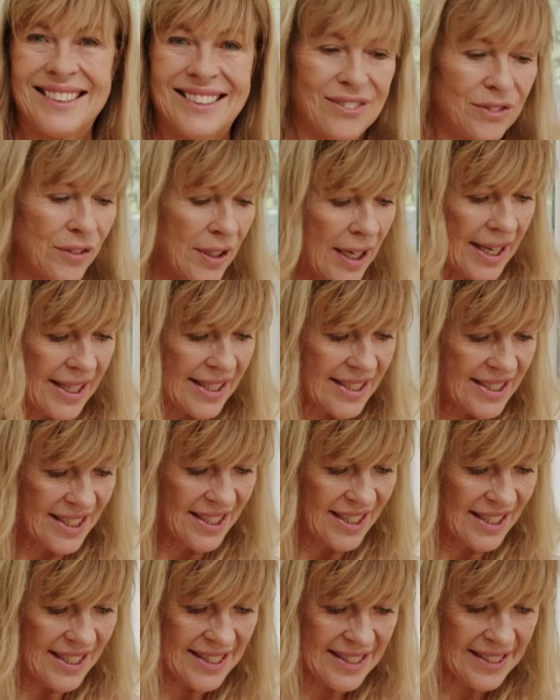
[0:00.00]
Right,
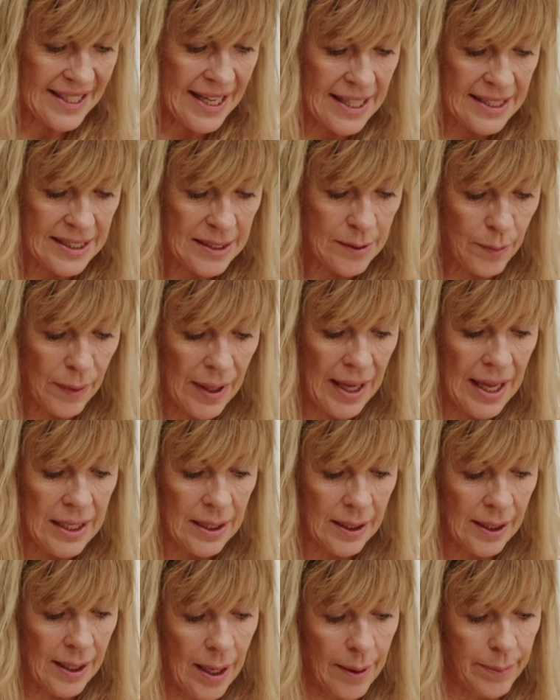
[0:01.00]
let's cut some garlic